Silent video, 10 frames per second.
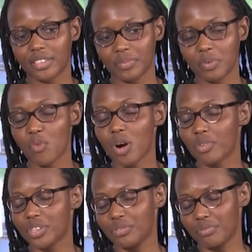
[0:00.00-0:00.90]
gives me more
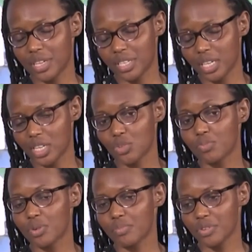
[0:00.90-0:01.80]
motivation to
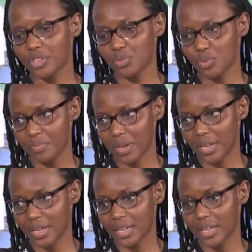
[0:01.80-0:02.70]
promote
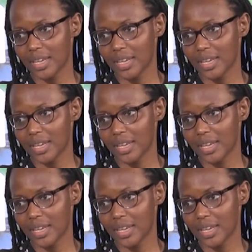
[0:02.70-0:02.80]
women